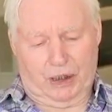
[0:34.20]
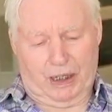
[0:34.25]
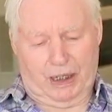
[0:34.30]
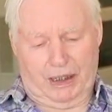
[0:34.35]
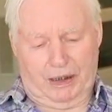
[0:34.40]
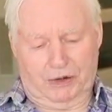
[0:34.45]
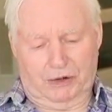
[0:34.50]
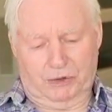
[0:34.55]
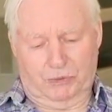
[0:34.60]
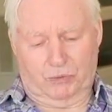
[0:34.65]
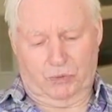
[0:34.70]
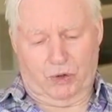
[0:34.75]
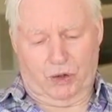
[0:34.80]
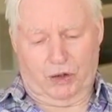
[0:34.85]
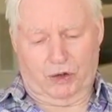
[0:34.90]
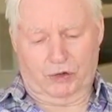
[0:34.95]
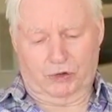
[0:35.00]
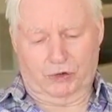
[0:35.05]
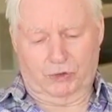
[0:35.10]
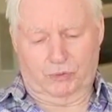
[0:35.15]
and
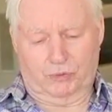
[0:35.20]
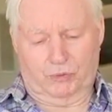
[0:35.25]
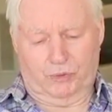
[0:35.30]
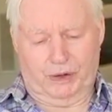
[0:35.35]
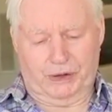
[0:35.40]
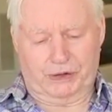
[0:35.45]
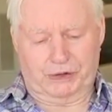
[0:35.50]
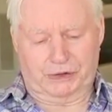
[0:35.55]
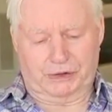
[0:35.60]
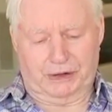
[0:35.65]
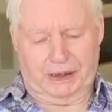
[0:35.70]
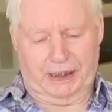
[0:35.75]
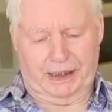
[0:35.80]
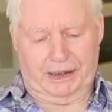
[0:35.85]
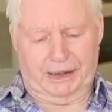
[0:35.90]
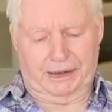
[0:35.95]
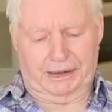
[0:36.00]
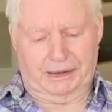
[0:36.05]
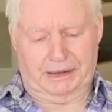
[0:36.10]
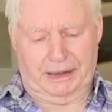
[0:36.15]
one which
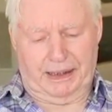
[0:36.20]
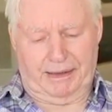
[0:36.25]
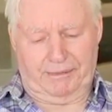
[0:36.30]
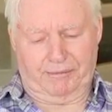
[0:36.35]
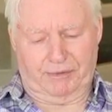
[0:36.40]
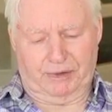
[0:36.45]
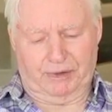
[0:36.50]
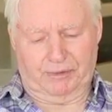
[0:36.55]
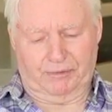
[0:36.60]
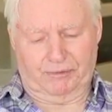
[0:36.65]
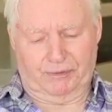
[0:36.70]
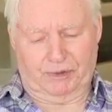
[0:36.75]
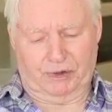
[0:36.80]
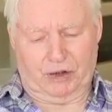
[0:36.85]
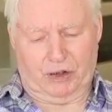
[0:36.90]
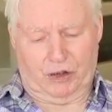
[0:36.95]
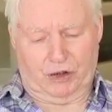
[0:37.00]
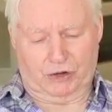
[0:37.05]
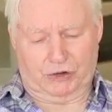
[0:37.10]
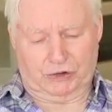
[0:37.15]
they never
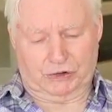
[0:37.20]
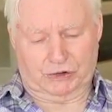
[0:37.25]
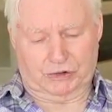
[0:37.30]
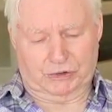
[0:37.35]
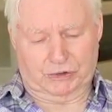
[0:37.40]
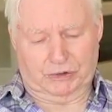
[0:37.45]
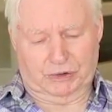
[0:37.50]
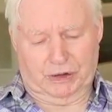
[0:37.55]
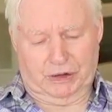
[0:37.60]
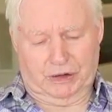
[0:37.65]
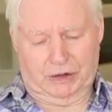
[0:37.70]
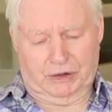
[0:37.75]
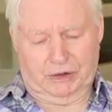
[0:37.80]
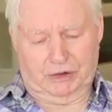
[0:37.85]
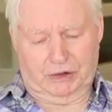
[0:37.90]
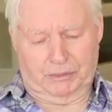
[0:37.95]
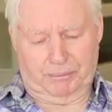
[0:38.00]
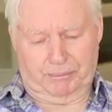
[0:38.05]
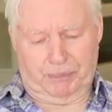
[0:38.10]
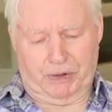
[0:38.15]
forgot.
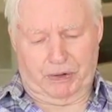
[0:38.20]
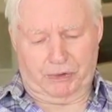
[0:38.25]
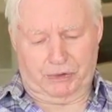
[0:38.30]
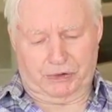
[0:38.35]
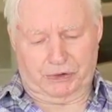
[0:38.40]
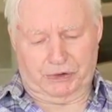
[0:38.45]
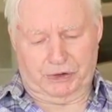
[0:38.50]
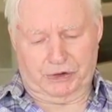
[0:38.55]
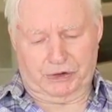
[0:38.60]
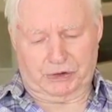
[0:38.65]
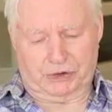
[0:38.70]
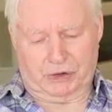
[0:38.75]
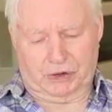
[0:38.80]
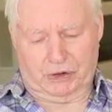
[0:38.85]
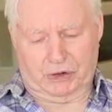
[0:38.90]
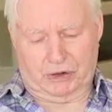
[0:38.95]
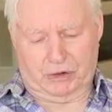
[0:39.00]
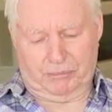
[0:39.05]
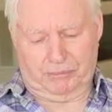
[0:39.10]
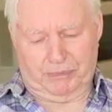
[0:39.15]
The potteries
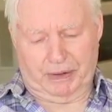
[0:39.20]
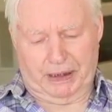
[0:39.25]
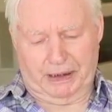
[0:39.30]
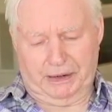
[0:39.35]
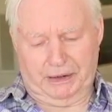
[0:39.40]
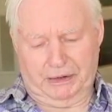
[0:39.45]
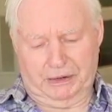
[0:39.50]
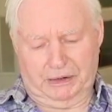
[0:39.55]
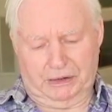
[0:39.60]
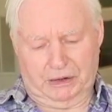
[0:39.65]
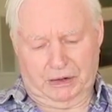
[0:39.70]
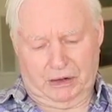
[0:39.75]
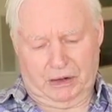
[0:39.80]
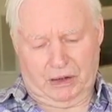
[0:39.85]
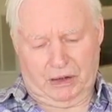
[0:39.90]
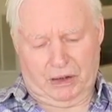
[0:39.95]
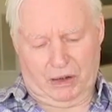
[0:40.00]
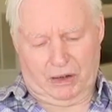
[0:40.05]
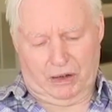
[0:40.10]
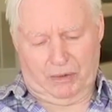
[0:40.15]
are made
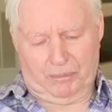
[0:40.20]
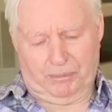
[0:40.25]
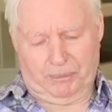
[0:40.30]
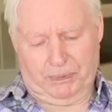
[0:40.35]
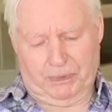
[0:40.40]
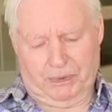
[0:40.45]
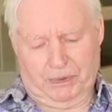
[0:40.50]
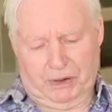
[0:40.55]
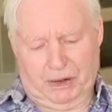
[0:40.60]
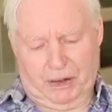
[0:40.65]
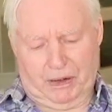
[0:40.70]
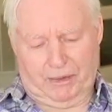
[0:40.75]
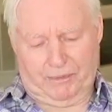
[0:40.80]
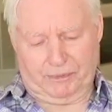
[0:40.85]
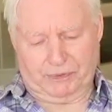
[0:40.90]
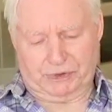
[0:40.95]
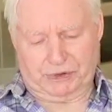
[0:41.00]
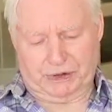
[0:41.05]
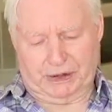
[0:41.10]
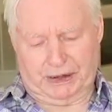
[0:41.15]
of
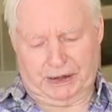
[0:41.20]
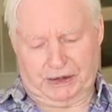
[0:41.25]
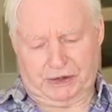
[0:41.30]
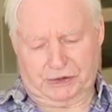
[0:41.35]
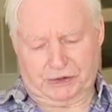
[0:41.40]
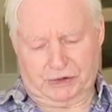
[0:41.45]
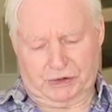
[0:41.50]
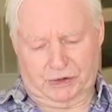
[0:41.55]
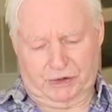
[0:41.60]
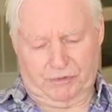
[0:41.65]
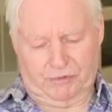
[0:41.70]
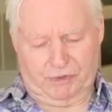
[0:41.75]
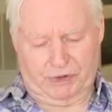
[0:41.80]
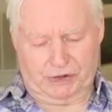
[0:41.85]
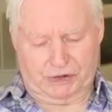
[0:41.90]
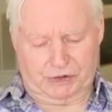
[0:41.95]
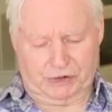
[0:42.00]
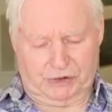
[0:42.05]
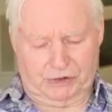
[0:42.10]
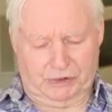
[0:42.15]
6
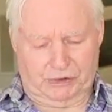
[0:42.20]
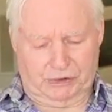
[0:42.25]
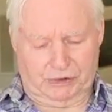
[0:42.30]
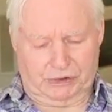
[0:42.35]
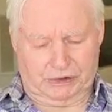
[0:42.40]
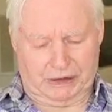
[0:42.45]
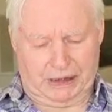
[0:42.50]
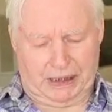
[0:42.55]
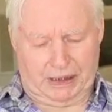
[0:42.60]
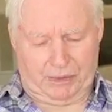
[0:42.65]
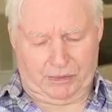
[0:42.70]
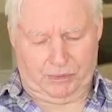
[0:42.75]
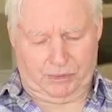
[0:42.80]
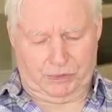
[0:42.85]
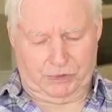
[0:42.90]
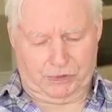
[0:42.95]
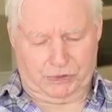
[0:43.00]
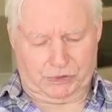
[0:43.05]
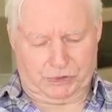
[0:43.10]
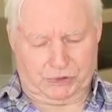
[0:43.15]
original
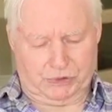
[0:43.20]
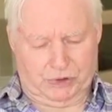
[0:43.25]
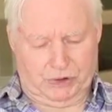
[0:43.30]
towns,